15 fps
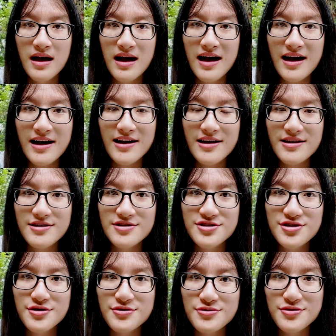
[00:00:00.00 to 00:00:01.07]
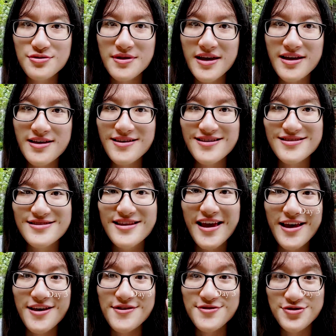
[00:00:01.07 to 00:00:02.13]
Hi, so today is
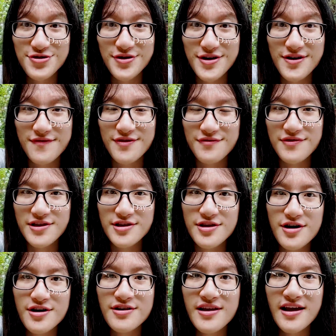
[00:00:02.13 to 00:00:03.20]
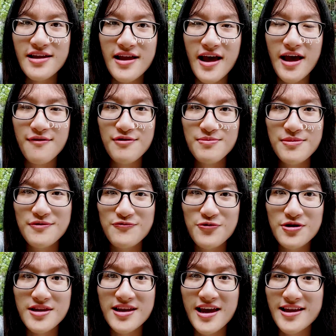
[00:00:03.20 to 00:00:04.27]
day three of the readathon, and I haven't been
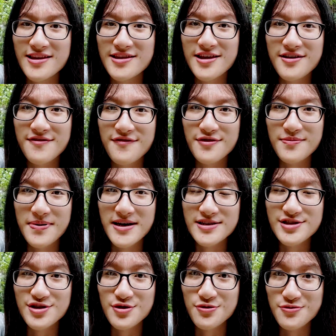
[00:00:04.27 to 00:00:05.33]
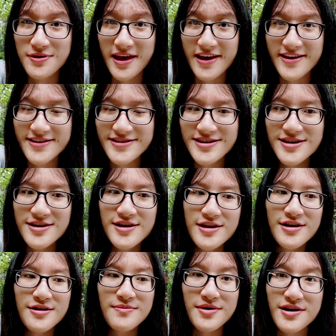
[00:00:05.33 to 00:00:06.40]
reading anything for the past two days
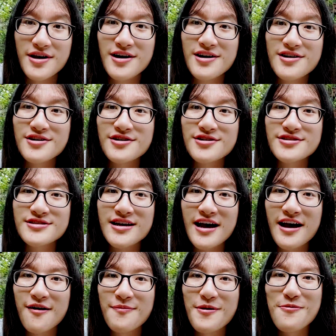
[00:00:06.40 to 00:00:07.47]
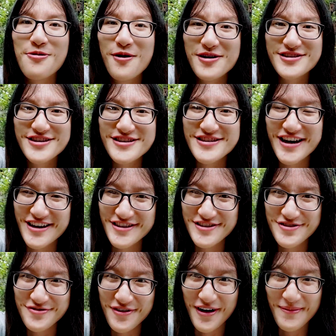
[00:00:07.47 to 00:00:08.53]
because I have been watching
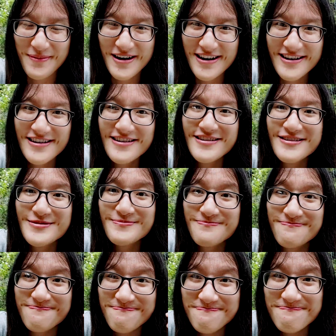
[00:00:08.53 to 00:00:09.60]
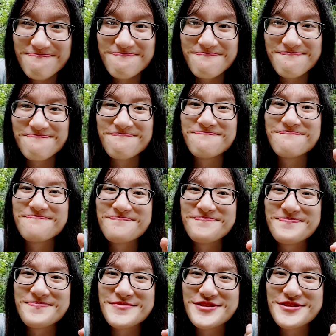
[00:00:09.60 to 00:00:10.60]
Chinese drama. Mm-hmm.